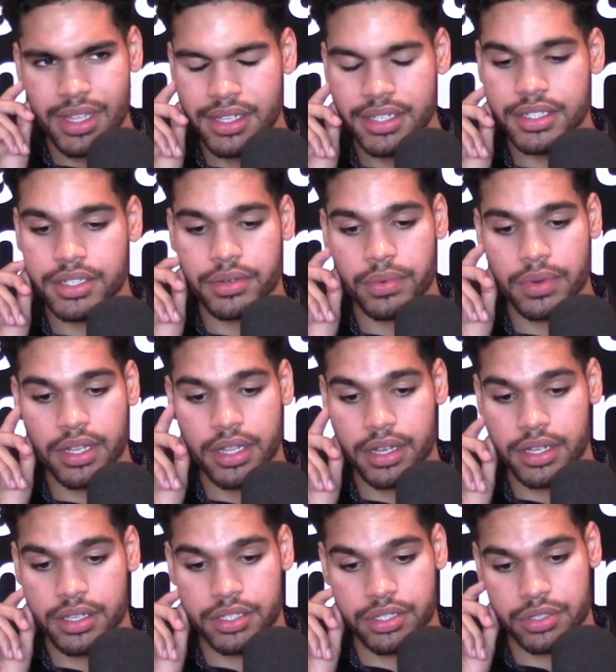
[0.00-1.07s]
this is a really
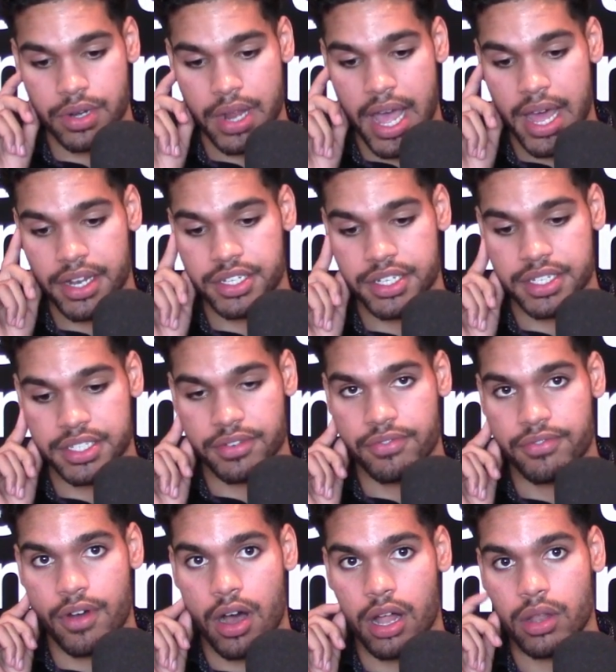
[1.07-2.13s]
good strategy as a
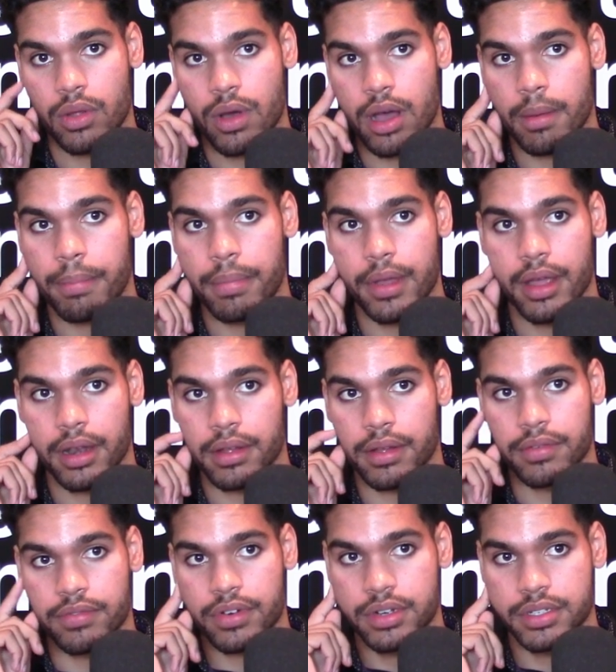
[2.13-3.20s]
follow up and
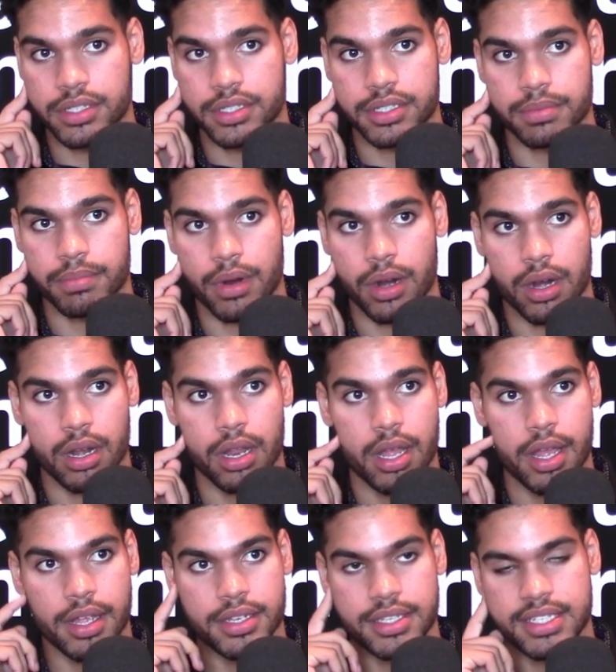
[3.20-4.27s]
a very smart
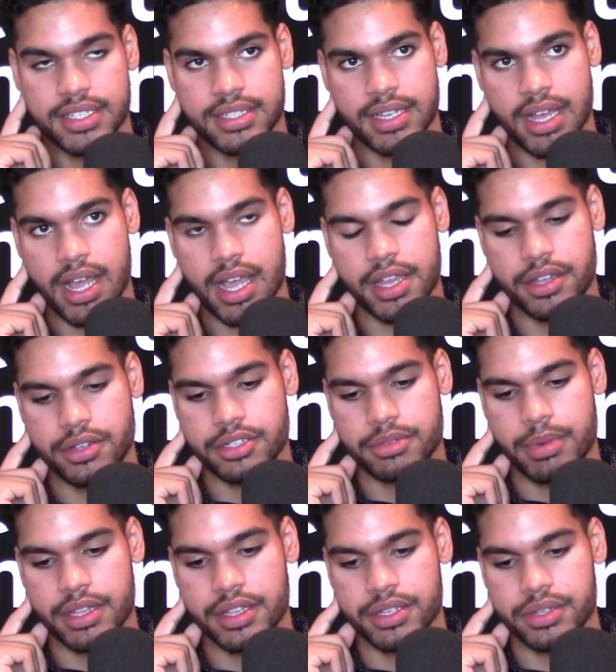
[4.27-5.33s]
design used
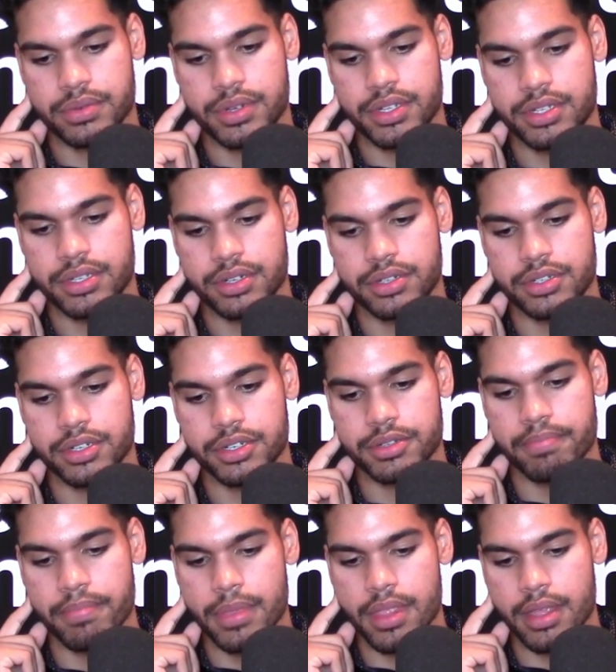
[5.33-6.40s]
by these researchers
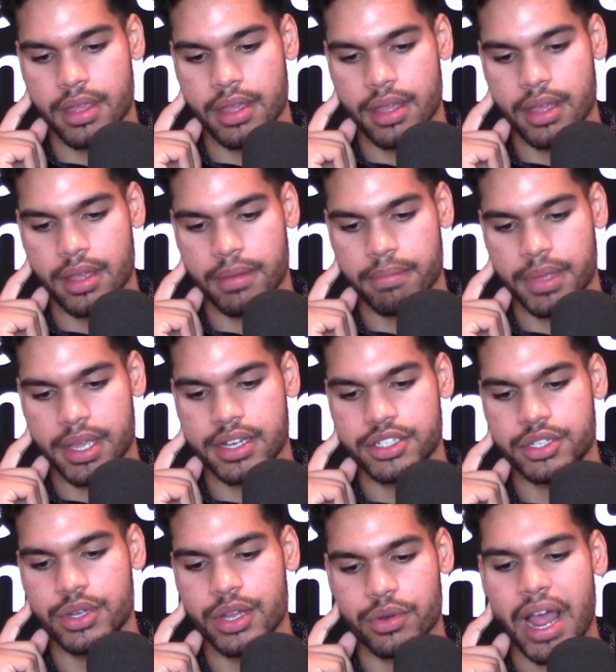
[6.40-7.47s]
uh,
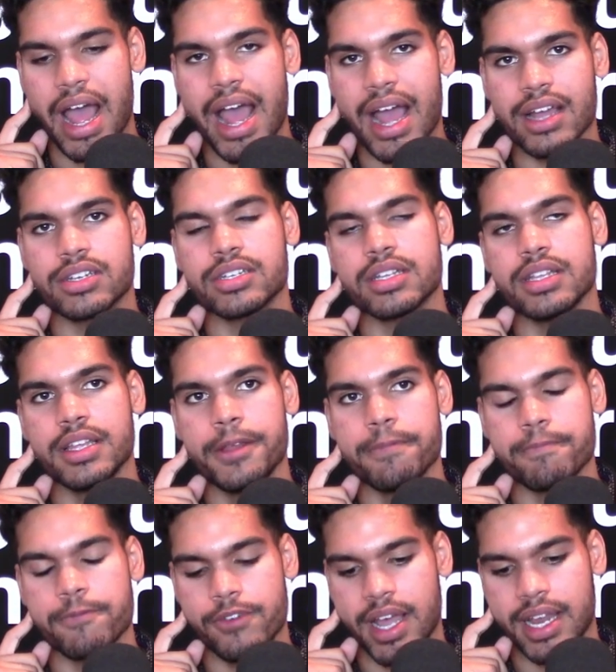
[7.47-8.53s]
because you can actually
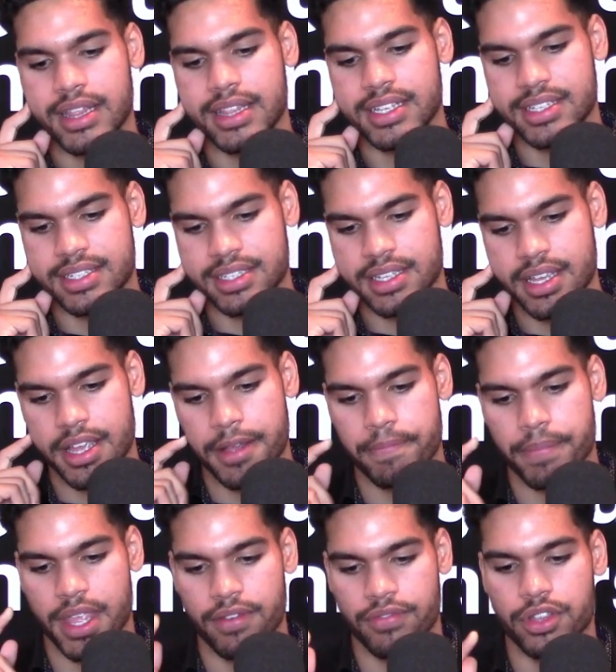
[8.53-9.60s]
finally see
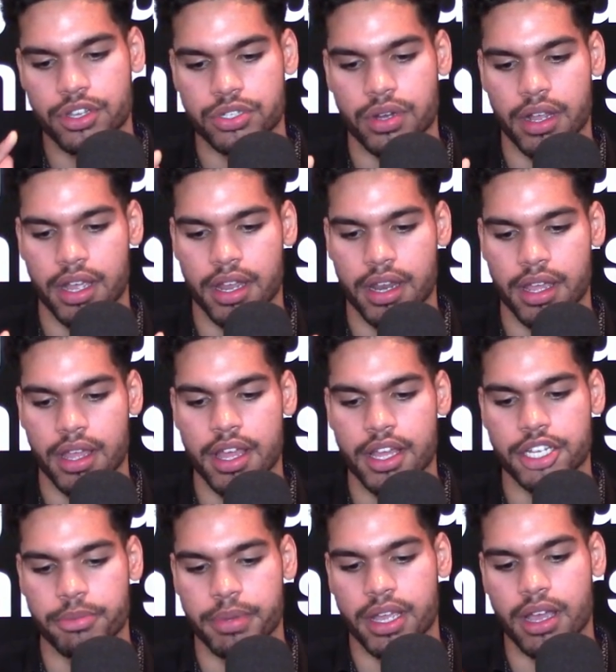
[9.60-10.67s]
if the training
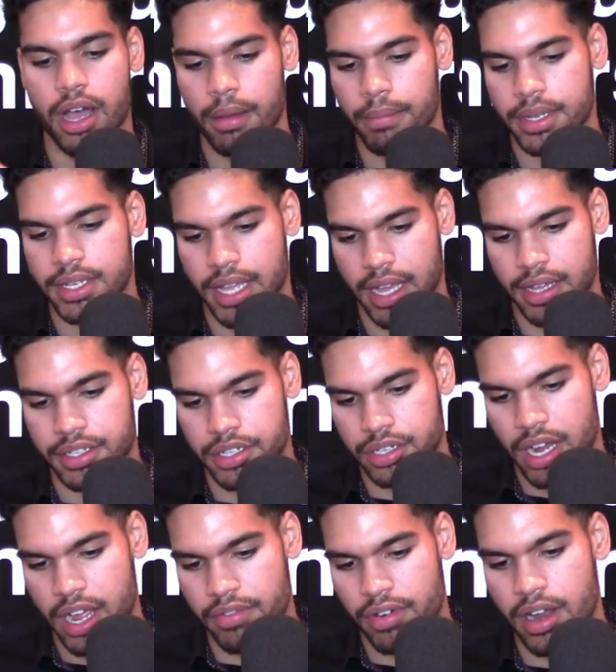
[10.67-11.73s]
to become a taxi
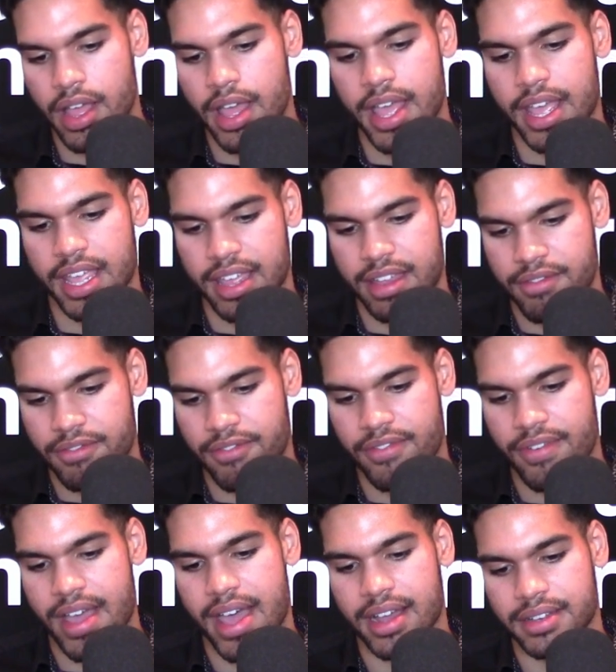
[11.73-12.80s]
driver, in
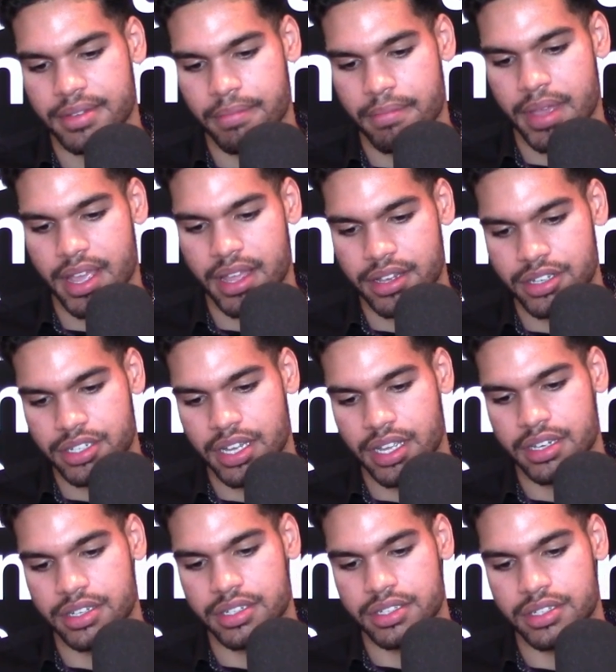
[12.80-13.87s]
fact, made
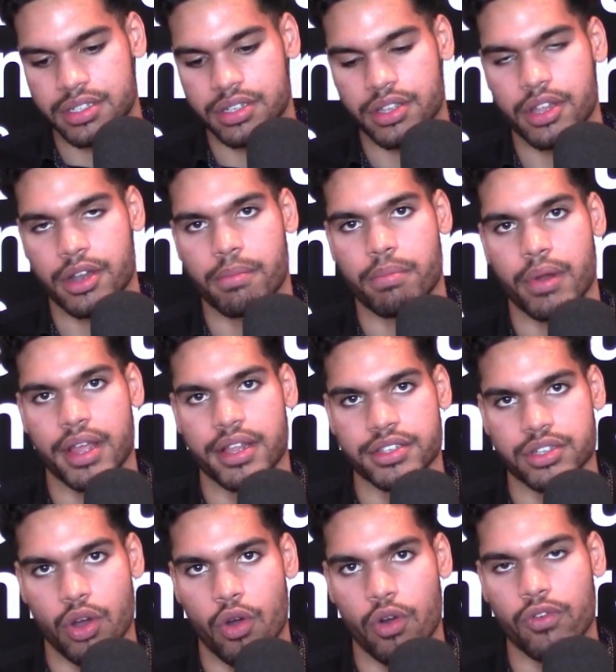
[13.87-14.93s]
changes to their
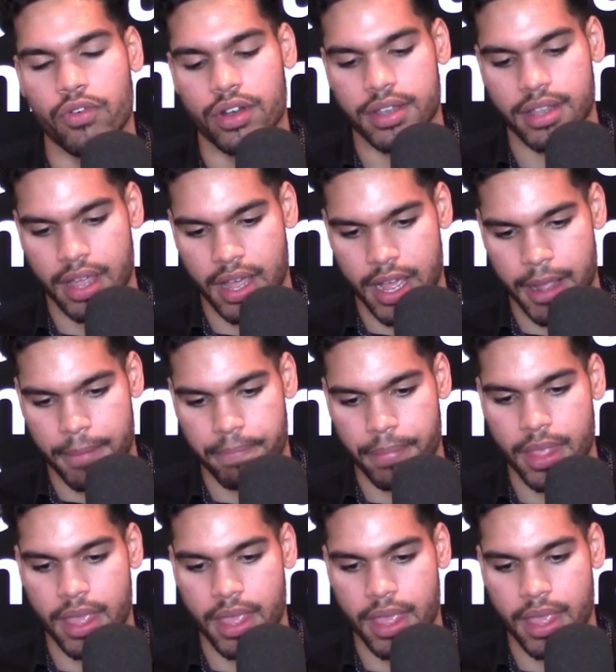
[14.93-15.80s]
brains over time.